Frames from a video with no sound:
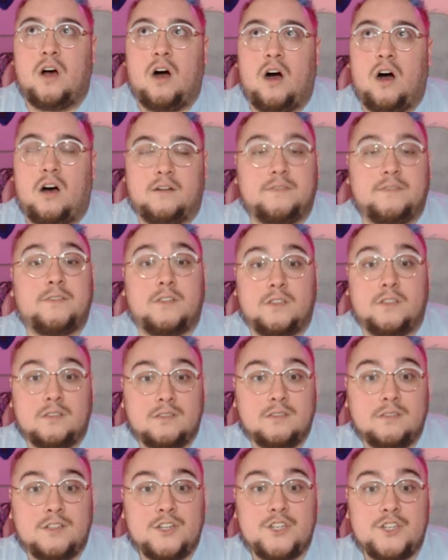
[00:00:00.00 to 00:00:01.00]
awful.
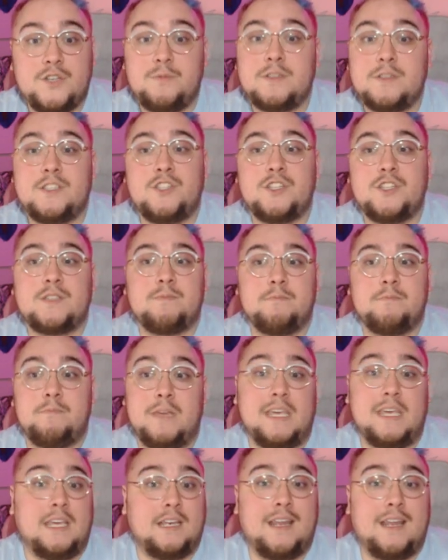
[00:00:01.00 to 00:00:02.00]
She was just
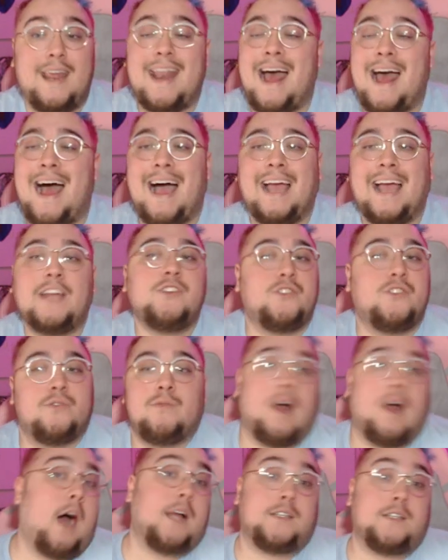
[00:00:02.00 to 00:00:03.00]
mean, and I don't
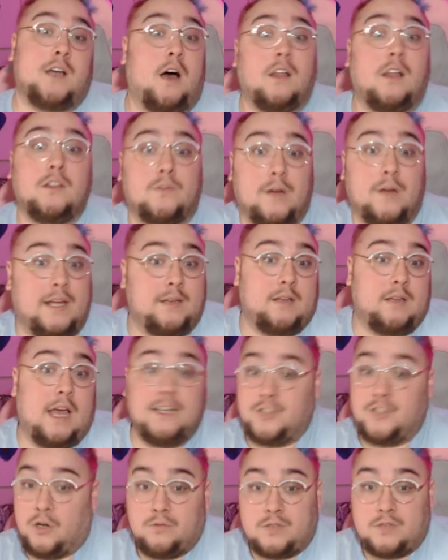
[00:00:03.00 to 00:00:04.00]
tolerate
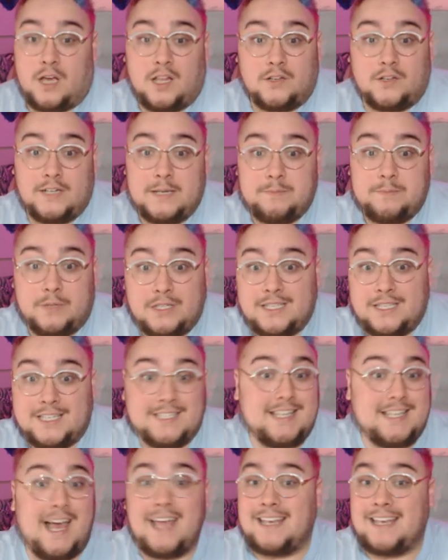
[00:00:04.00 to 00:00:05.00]

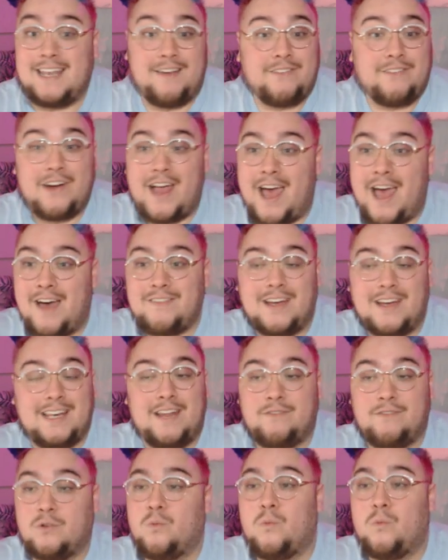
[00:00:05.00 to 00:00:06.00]
bullies. I never have, I
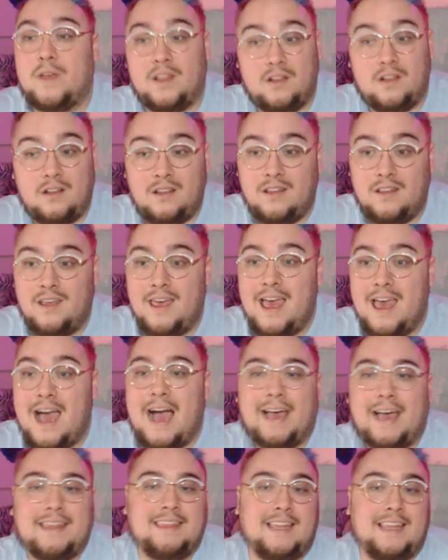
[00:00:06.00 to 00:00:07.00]
never will.
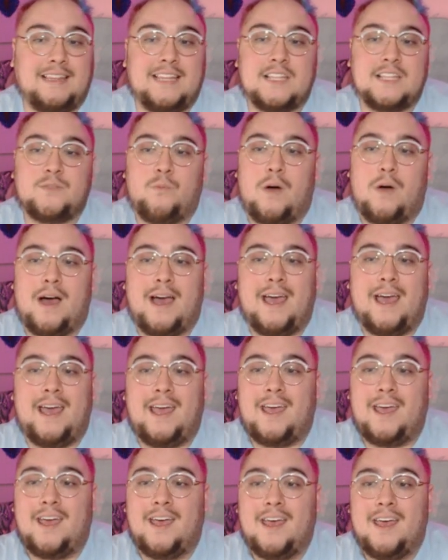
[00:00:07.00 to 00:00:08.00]
I think that's
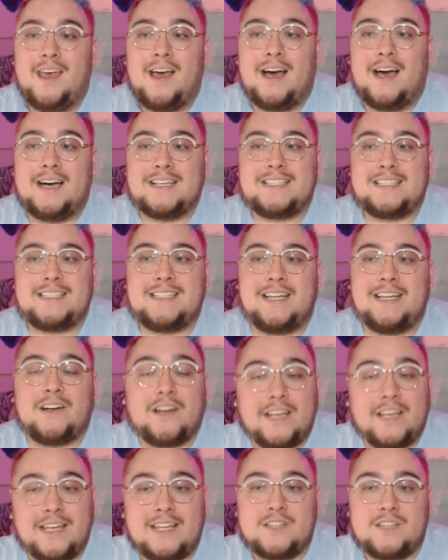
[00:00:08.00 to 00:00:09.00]
why
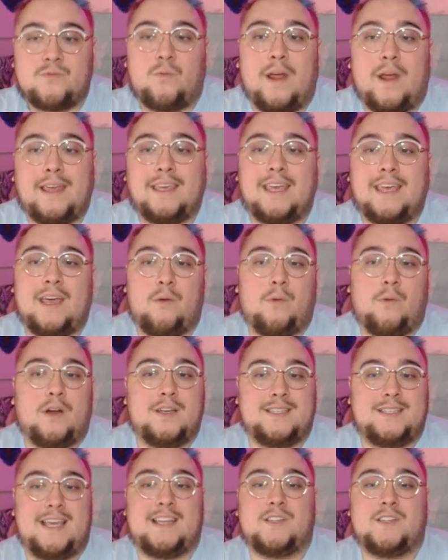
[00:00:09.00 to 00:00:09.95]
Asterion is ranking at where he's at